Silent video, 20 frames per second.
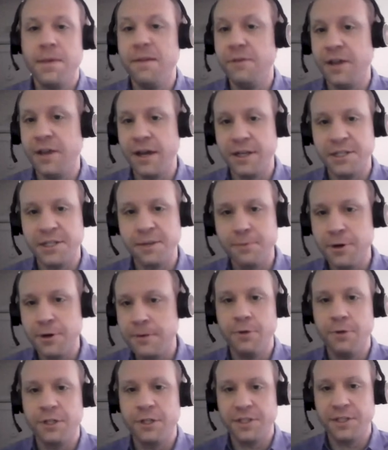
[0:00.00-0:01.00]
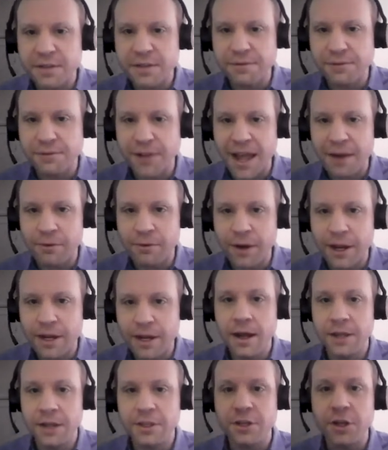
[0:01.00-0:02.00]
PV customer, which is the flat rate
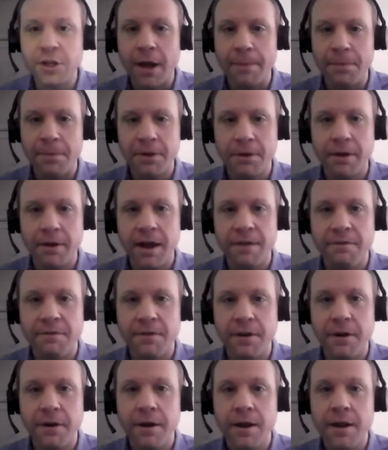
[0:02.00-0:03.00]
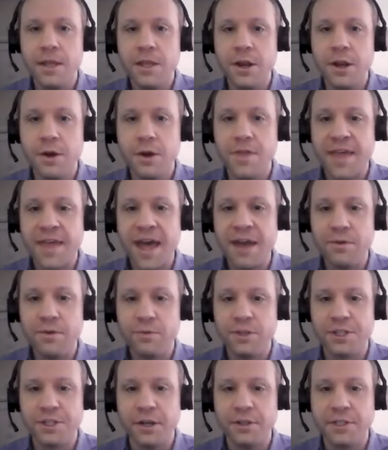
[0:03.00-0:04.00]
at the top of the graph here, you know, that
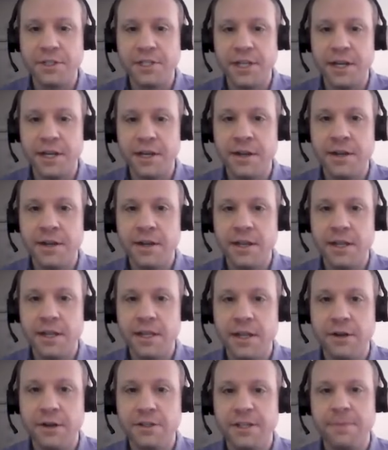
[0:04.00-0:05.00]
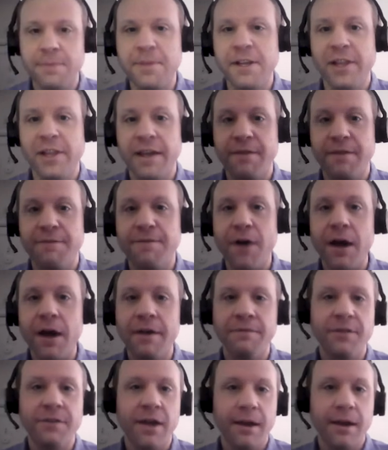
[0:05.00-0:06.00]
results in you know, something like
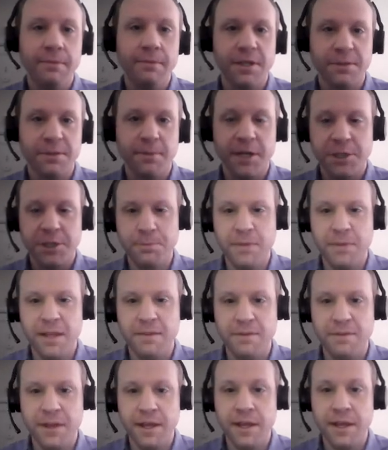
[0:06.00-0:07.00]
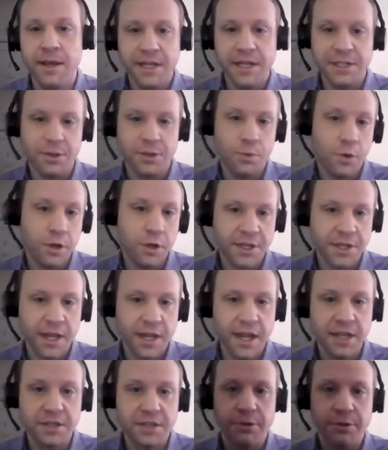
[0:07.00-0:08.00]
five times as much PV as the worst
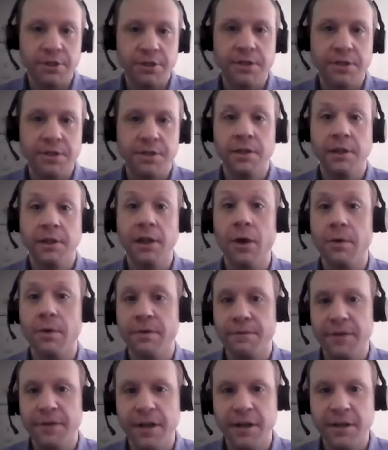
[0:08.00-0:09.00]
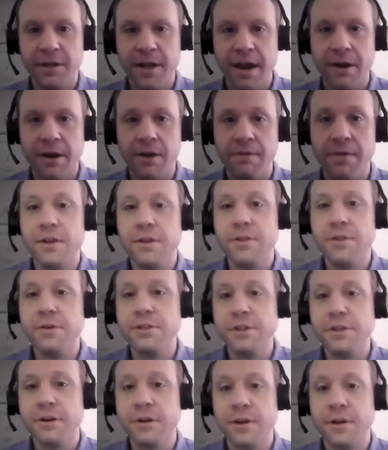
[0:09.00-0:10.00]
case, which is the lower feed-in tariff. Now,
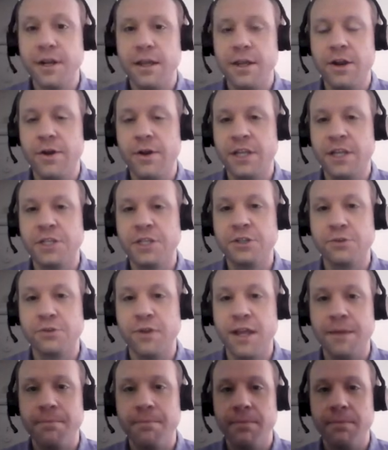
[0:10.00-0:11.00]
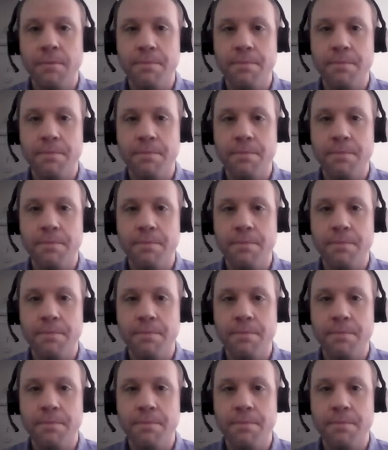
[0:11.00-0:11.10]
those are, you know, extreme